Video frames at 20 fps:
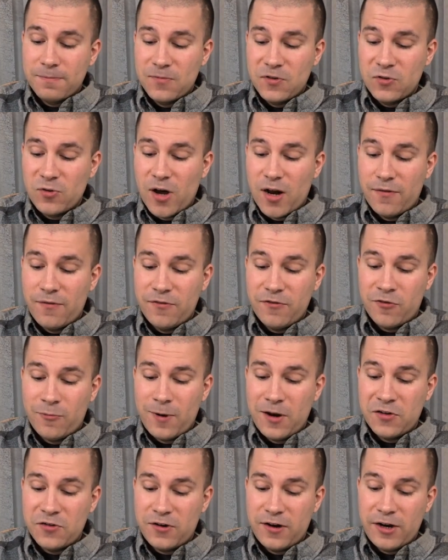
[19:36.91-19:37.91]
There's a lot of
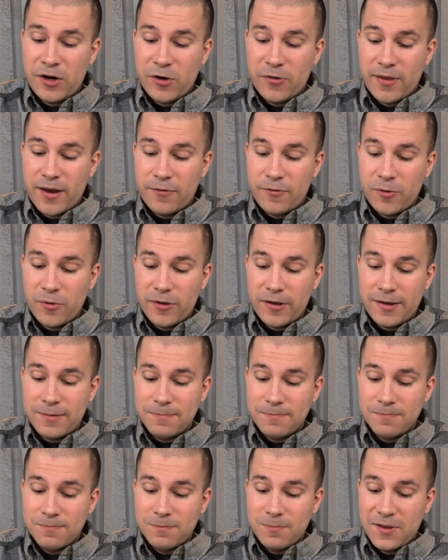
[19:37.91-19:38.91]
information here that really
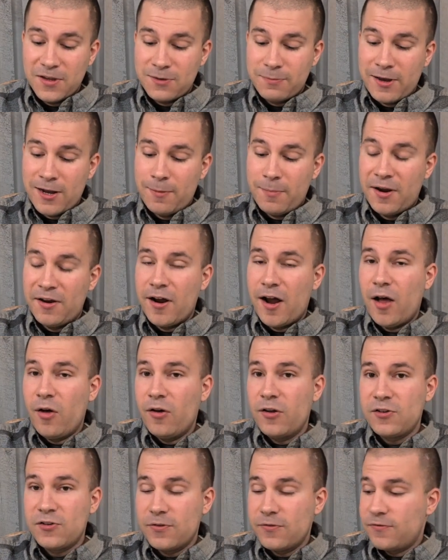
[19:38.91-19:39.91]
expanded my
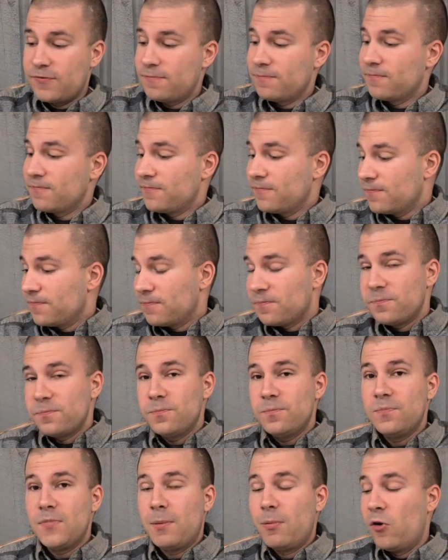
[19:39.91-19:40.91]
knowledge of
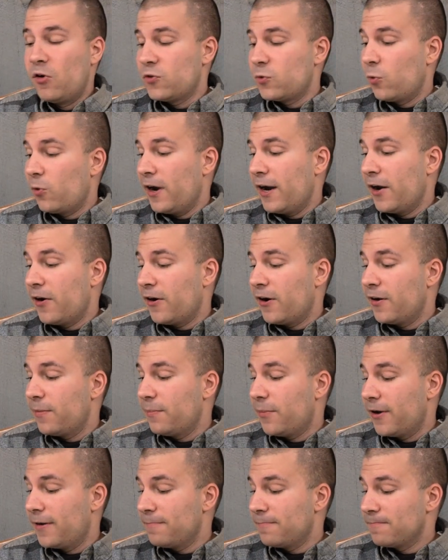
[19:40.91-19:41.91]
the post-war era.
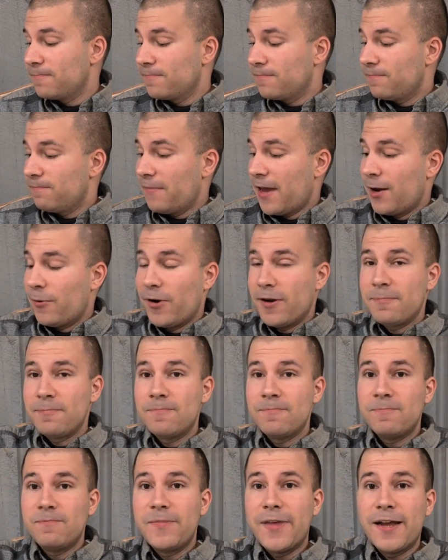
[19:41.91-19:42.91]
But anyway,
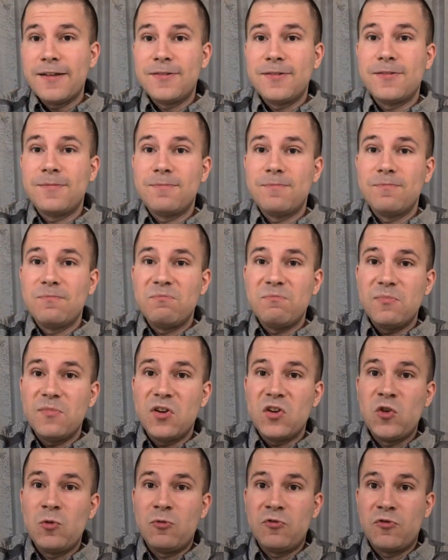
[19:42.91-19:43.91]
that's
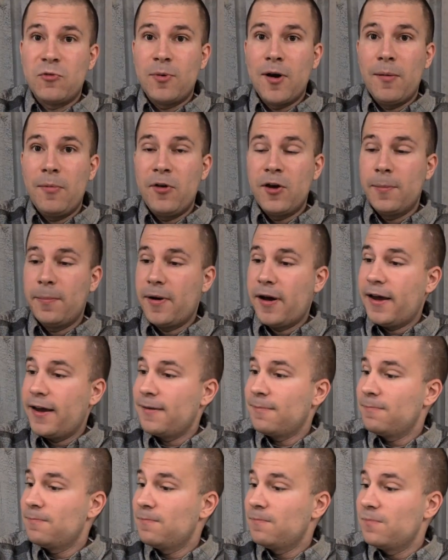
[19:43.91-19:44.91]
Consumers Republic
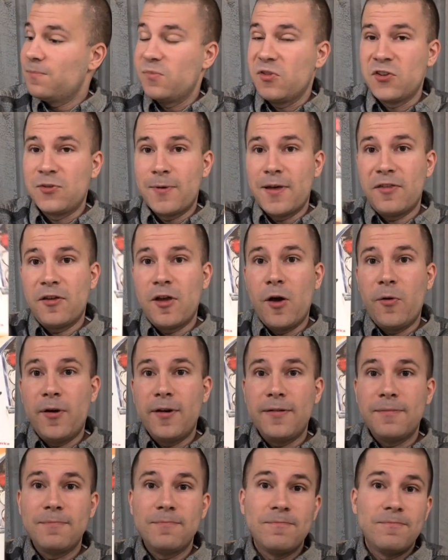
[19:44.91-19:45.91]
by Lizabeth
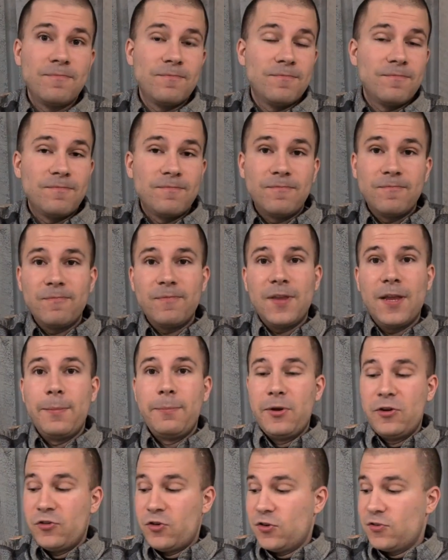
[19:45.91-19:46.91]
Cohen.
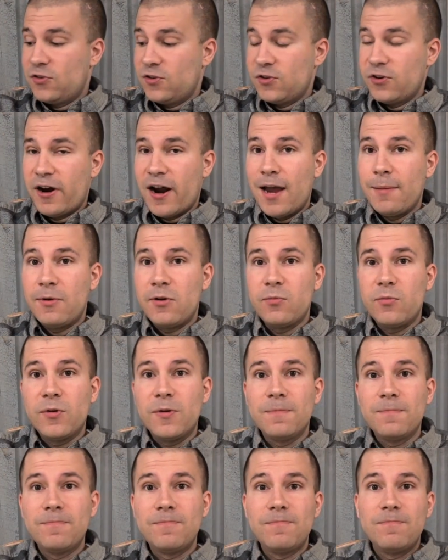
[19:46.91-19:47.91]
Be sure to subscribe, and
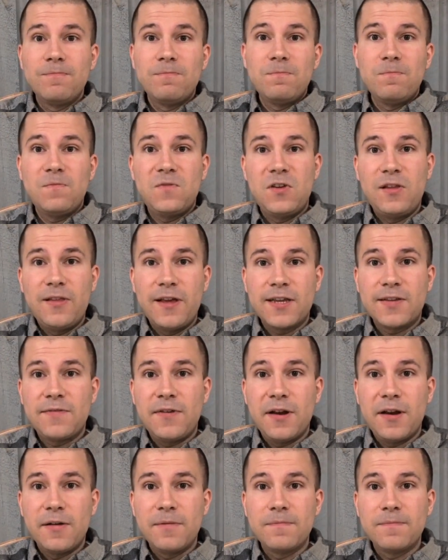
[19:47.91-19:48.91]
we'll see you in the next
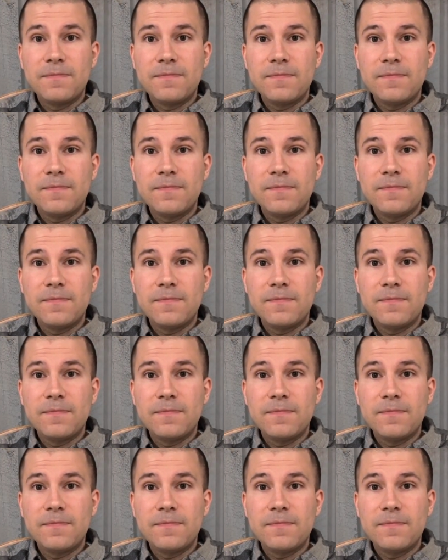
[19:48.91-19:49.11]
video.